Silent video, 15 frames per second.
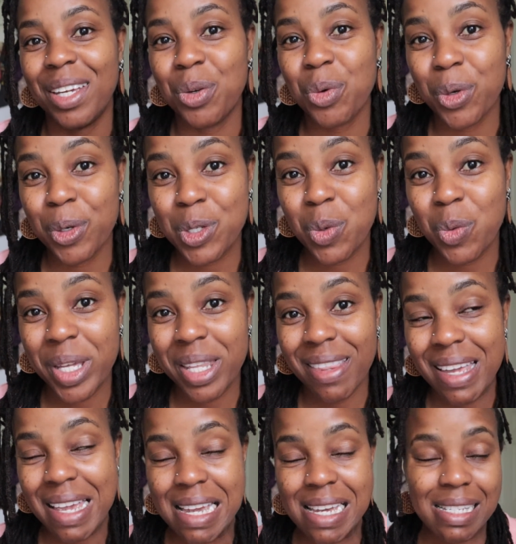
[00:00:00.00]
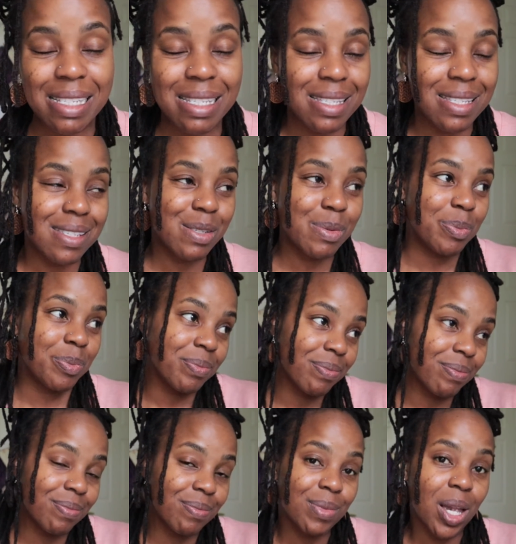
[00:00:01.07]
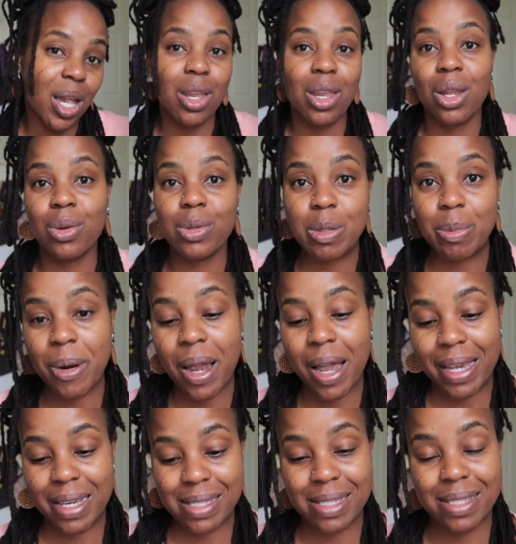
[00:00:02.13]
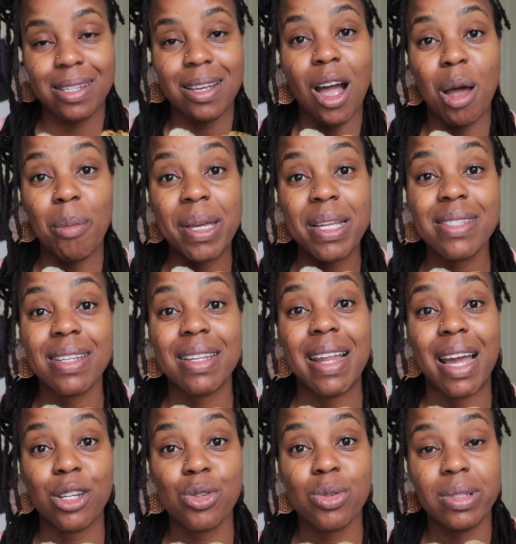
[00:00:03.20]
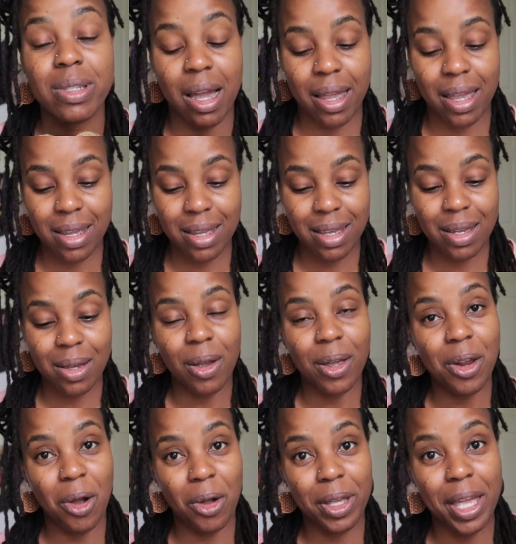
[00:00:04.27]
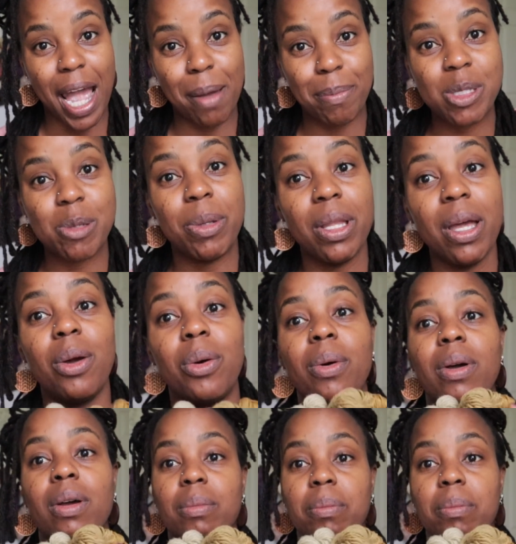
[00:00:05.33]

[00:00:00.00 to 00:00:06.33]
order to win these, no surprise, comment natural dyeing in all caps below.